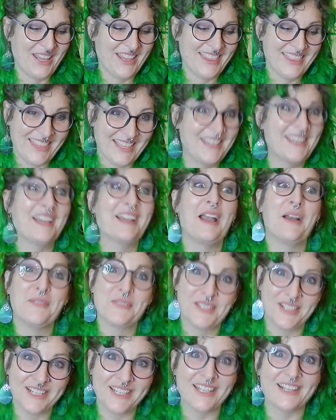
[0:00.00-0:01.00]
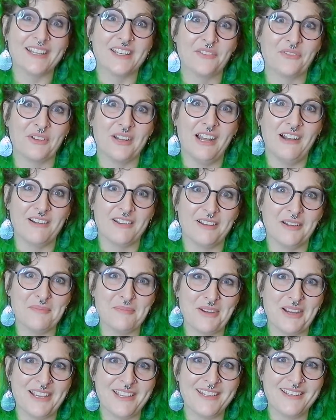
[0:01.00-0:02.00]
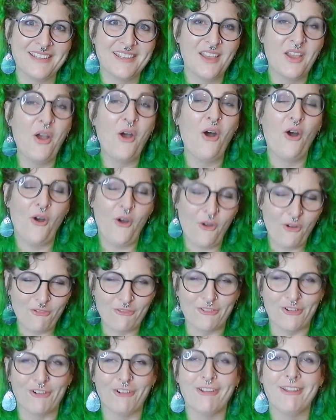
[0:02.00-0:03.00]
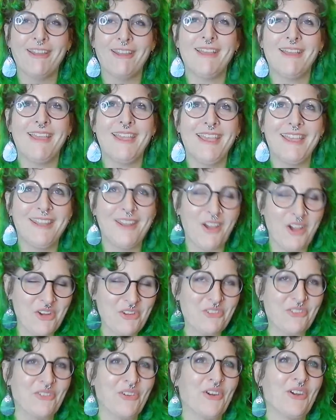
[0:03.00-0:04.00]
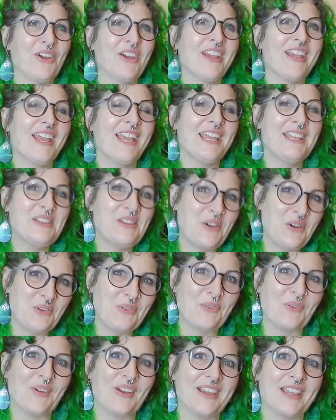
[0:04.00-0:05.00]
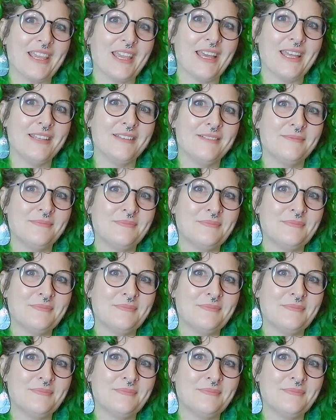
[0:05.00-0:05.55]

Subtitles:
thinking I was going to get a different outcome, right? Over and over and over again.